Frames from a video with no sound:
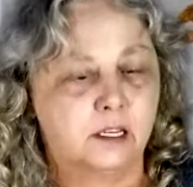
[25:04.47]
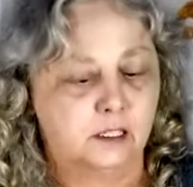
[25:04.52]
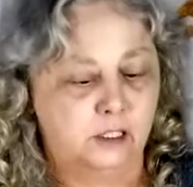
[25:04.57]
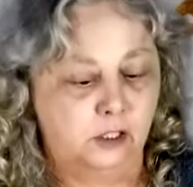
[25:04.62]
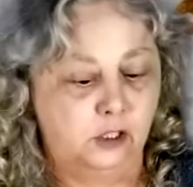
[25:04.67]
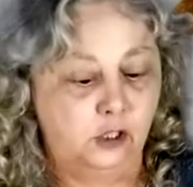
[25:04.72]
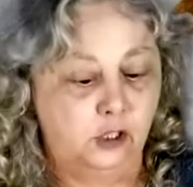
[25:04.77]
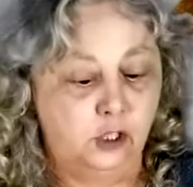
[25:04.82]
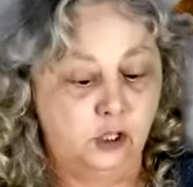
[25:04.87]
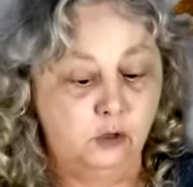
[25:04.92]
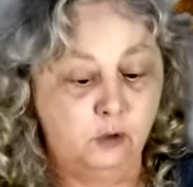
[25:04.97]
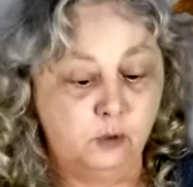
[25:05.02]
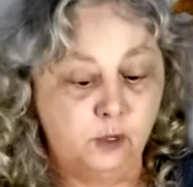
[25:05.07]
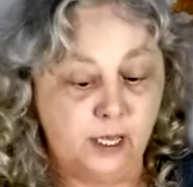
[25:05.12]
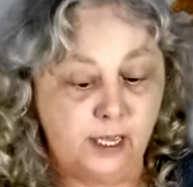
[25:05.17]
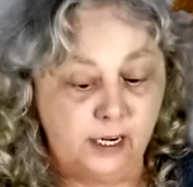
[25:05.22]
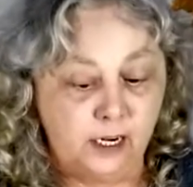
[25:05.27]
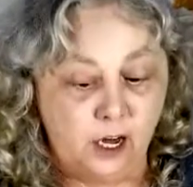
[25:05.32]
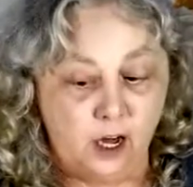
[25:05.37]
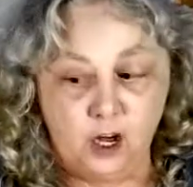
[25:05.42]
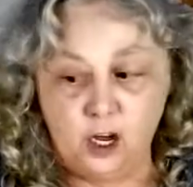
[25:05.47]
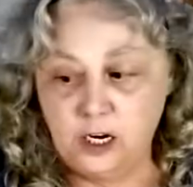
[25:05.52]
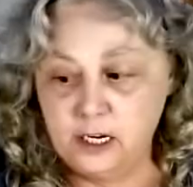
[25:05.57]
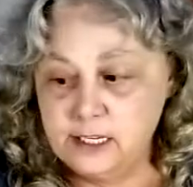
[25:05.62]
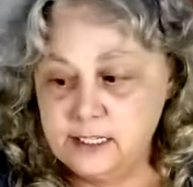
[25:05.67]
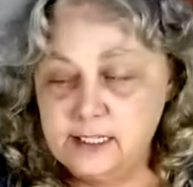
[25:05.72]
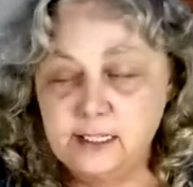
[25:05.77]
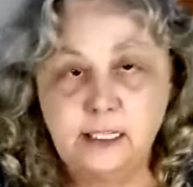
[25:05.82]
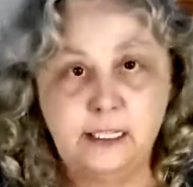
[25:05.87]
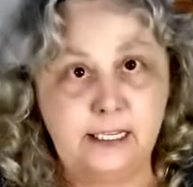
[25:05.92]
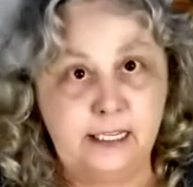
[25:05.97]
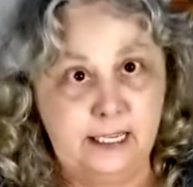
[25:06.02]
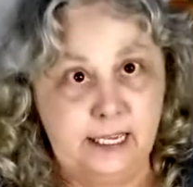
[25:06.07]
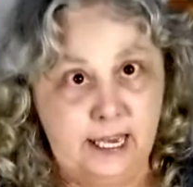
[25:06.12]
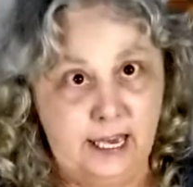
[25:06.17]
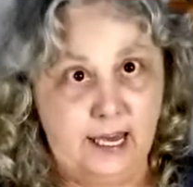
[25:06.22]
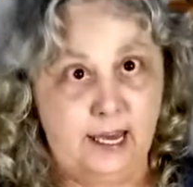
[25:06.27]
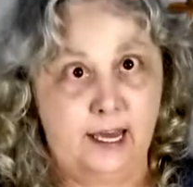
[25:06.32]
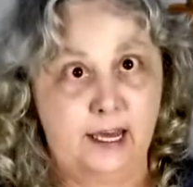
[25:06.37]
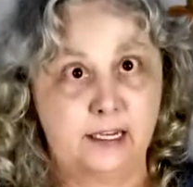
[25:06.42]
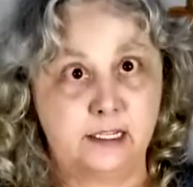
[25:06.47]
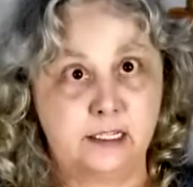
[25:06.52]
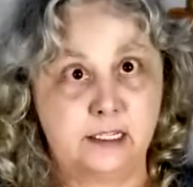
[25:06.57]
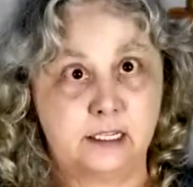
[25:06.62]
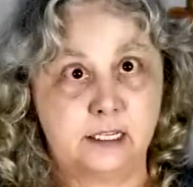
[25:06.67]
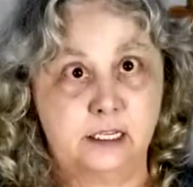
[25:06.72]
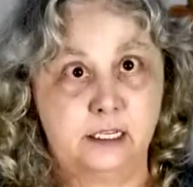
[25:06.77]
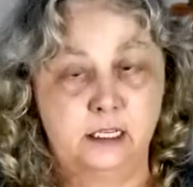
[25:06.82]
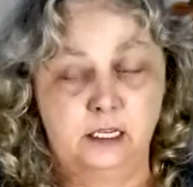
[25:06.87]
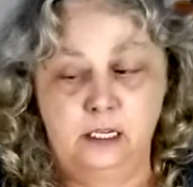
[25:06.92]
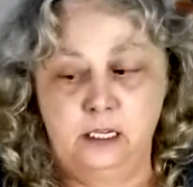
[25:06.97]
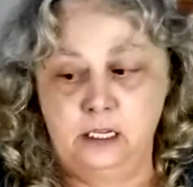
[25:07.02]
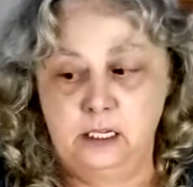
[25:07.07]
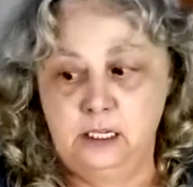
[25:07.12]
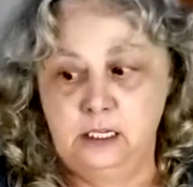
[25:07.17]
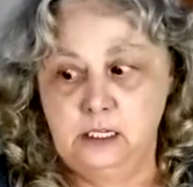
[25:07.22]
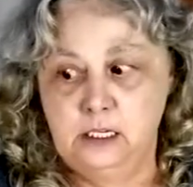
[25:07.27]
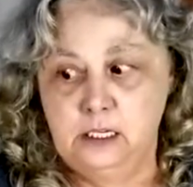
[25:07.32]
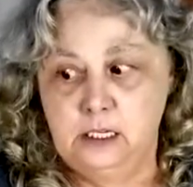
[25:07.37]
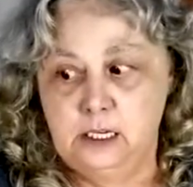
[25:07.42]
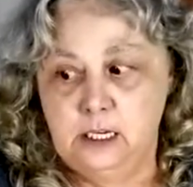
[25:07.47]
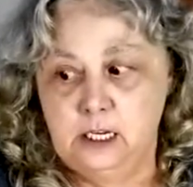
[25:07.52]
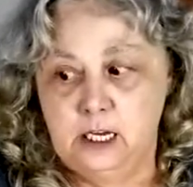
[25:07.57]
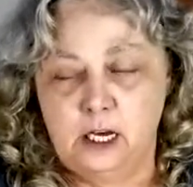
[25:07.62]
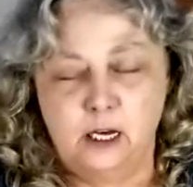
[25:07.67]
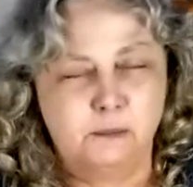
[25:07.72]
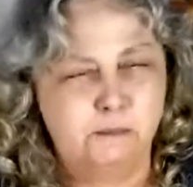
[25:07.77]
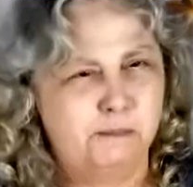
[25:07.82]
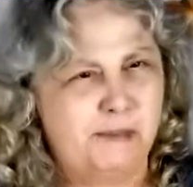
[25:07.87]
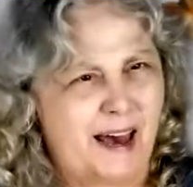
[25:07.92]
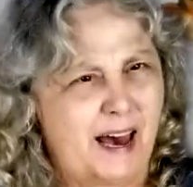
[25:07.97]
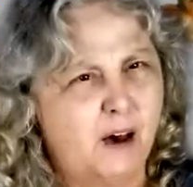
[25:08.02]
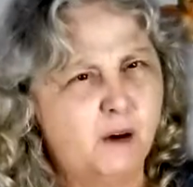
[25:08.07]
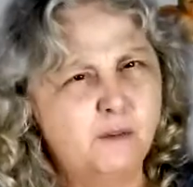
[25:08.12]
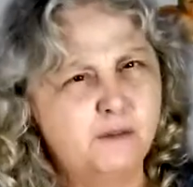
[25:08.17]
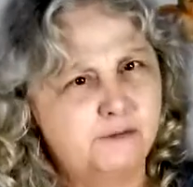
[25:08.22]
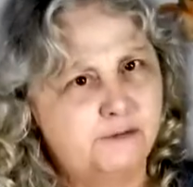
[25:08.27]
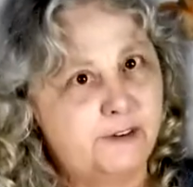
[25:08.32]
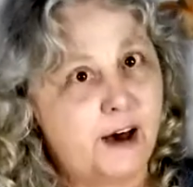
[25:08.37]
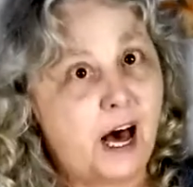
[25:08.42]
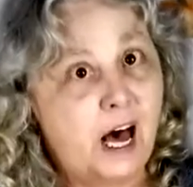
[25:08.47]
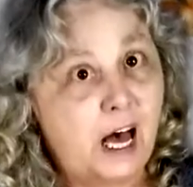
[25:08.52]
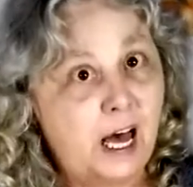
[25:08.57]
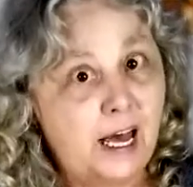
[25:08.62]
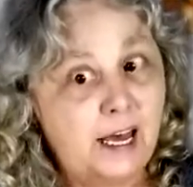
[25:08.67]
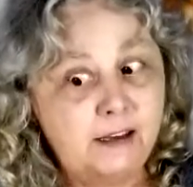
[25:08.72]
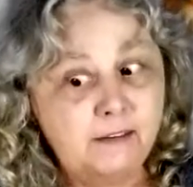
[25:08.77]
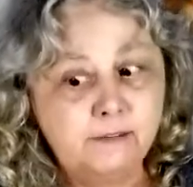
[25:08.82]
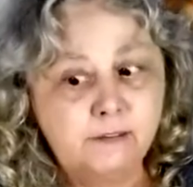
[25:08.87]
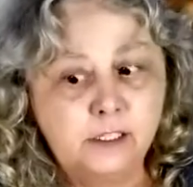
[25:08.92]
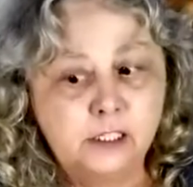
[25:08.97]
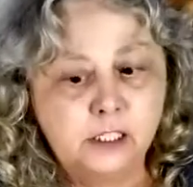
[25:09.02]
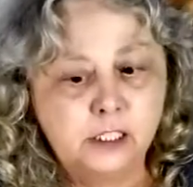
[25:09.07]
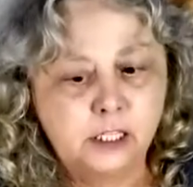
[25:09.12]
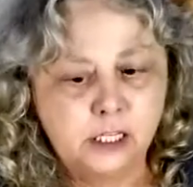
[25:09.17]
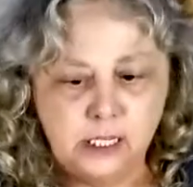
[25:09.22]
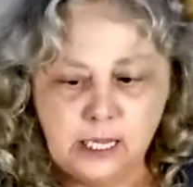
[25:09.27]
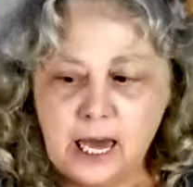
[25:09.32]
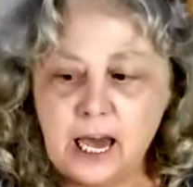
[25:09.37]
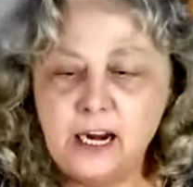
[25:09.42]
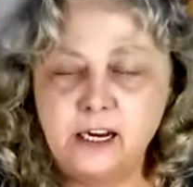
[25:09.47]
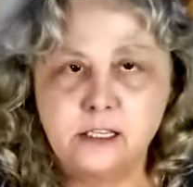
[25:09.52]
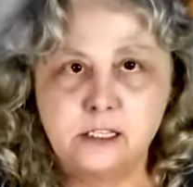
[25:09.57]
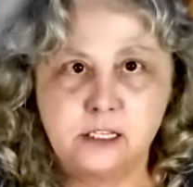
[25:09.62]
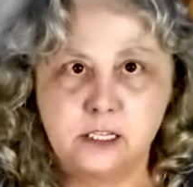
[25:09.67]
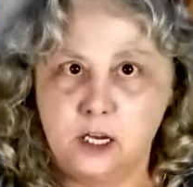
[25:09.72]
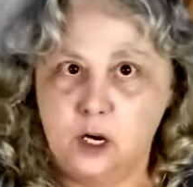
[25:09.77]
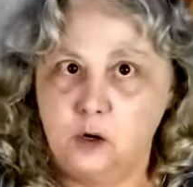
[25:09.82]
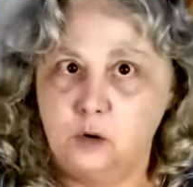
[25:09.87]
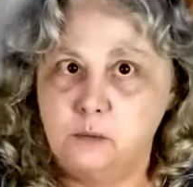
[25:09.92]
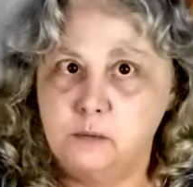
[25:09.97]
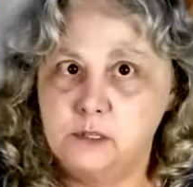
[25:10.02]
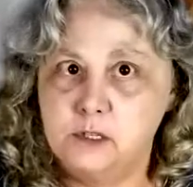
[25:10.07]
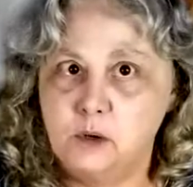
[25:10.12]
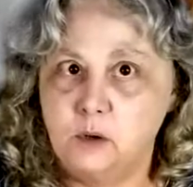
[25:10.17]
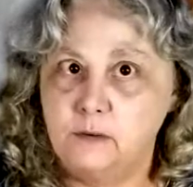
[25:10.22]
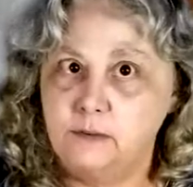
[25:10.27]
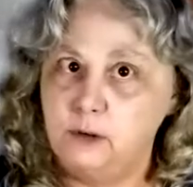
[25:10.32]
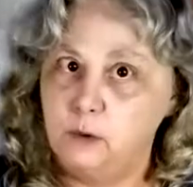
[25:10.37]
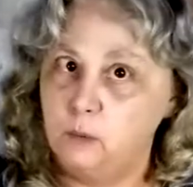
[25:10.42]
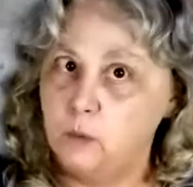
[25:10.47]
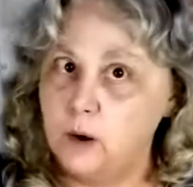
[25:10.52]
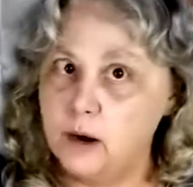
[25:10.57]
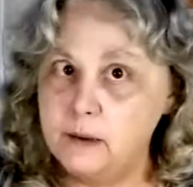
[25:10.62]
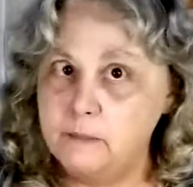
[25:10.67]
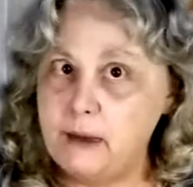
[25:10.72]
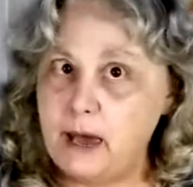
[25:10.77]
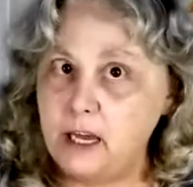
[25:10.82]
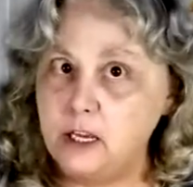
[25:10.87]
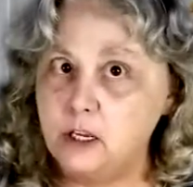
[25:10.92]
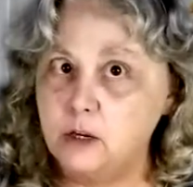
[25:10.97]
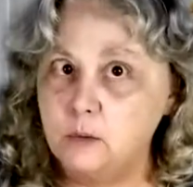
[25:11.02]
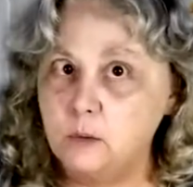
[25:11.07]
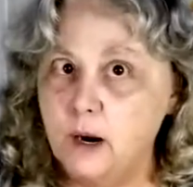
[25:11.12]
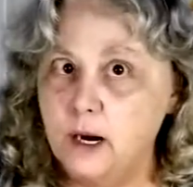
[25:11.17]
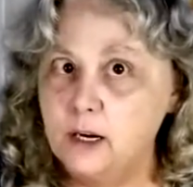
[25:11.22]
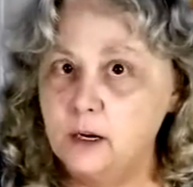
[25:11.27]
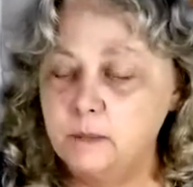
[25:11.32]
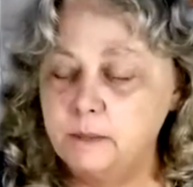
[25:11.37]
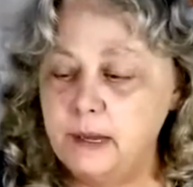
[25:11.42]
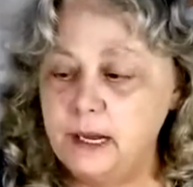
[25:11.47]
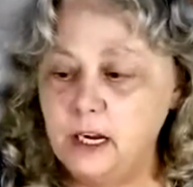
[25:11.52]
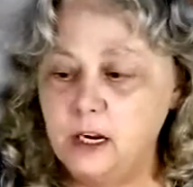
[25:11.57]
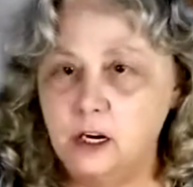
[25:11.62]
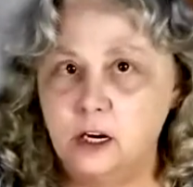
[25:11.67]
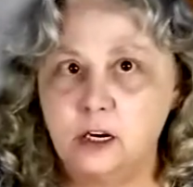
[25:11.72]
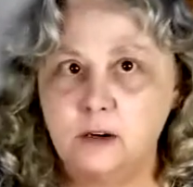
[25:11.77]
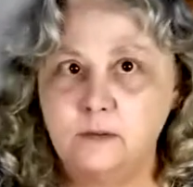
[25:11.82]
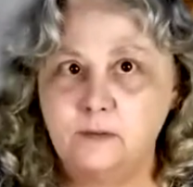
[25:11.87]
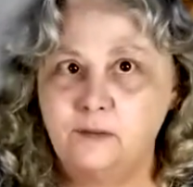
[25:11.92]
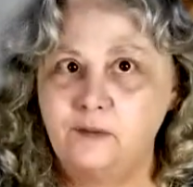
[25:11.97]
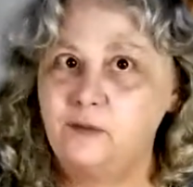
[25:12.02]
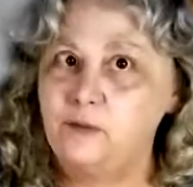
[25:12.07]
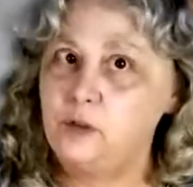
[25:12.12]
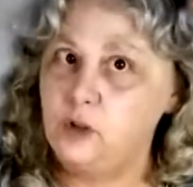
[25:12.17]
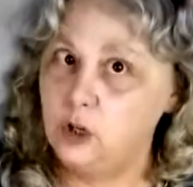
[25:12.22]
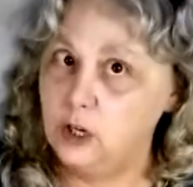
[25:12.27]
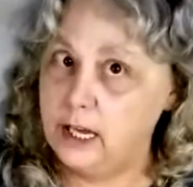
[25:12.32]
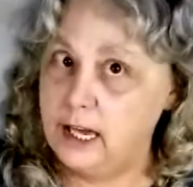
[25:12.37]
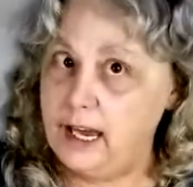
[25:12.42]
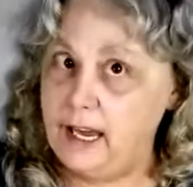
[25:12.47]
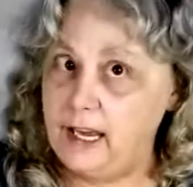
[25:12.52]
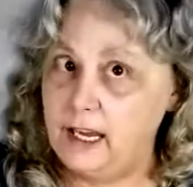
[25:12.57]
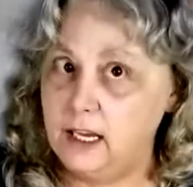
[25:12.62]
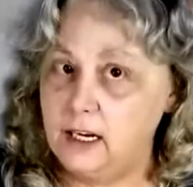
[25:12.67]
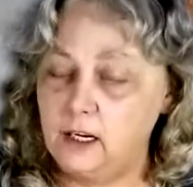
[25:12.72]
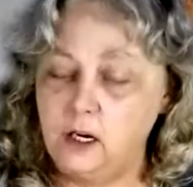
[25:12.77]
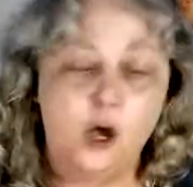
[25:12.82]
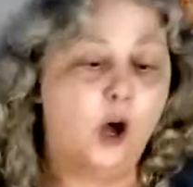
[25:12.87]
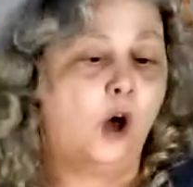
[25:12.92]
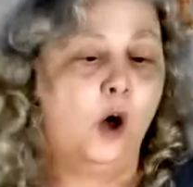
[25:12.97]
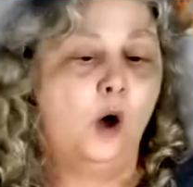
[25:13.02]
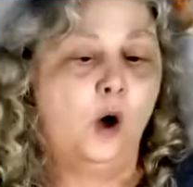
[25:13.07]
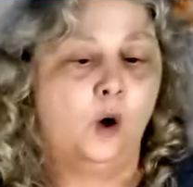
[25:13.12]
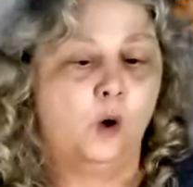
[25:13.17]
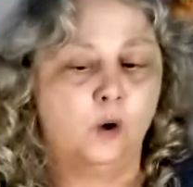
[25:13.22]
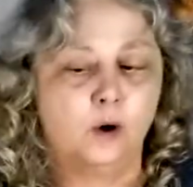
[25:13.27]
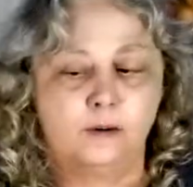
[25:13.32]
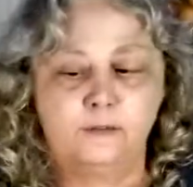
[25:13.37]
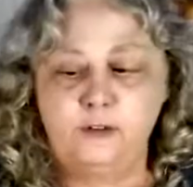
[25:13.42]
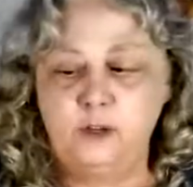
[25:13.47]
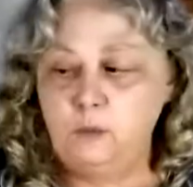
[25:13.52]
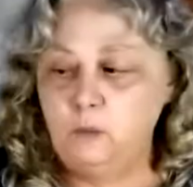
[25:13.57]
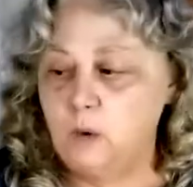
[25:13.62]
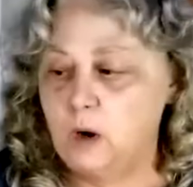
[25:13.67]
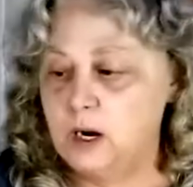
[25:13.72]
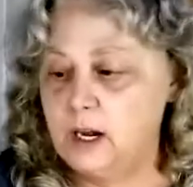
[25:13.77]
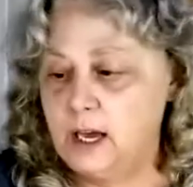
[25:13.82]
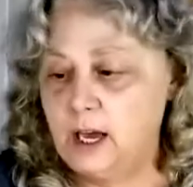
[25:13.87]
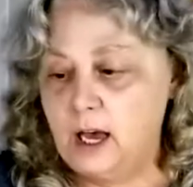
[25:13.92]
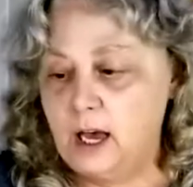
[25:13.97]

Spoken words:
you can honestly get about 5 kaleidoscopes. So if you want to make your runner bigger, you can. Or if you want to,